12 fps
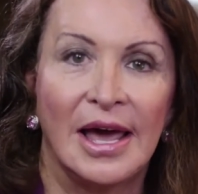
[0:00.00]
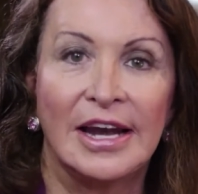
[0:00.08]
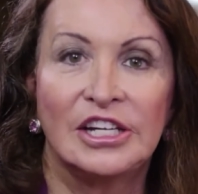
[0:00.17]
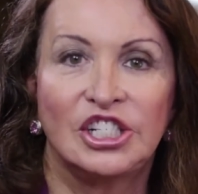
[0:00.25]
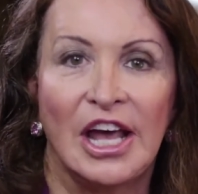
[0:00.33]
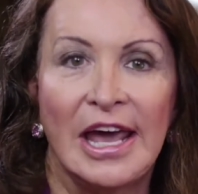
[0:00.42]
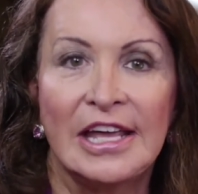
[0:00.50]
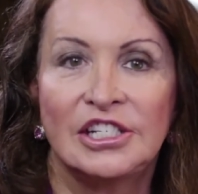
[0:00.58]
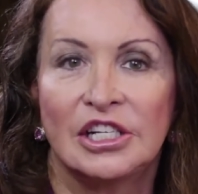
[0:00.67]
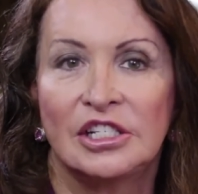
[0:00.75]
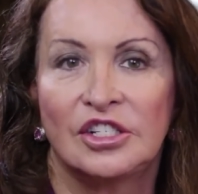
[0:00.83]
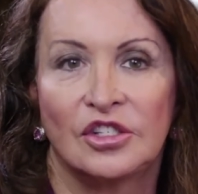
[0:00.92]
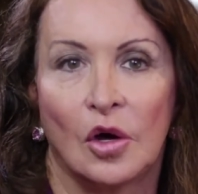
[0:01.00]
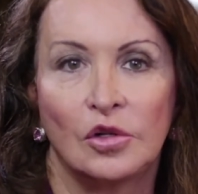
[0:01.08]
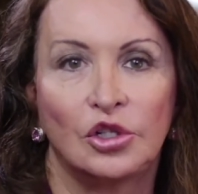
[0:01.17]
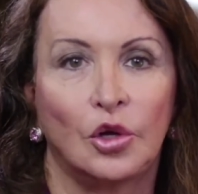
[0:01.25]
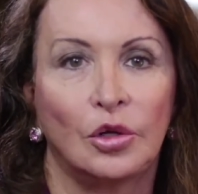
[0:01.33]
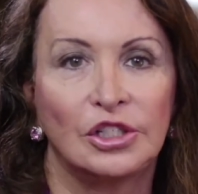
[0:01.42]
and a change in
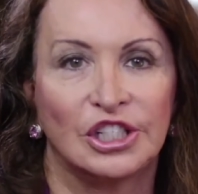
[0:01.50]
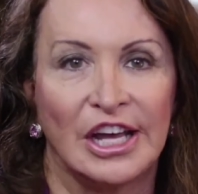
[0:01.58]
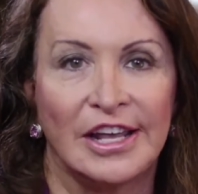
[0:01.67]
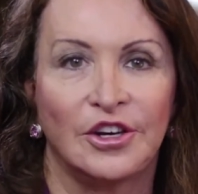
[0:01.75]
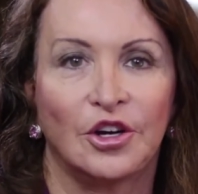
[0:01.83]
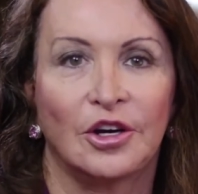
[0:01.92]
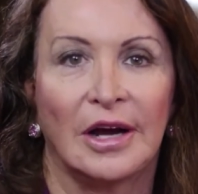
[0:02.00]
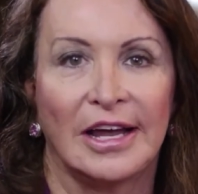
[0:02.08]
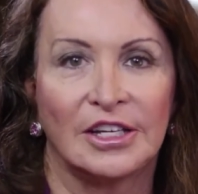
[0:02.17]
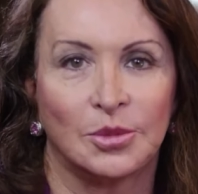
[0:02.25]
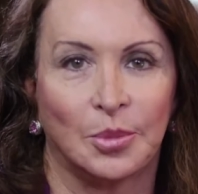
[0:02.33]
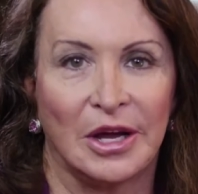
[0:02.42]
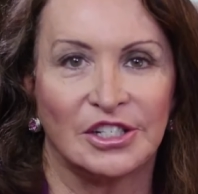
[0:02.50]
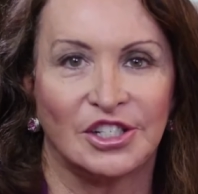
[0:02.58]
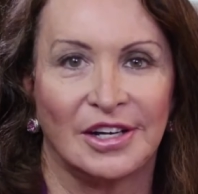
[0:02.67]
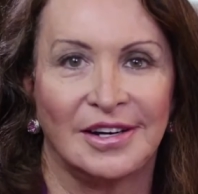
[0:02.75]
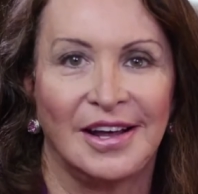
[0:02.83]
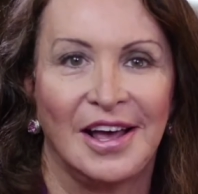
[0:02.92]
social gender
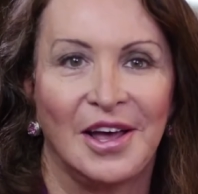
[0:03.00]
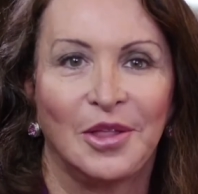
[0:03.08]
expression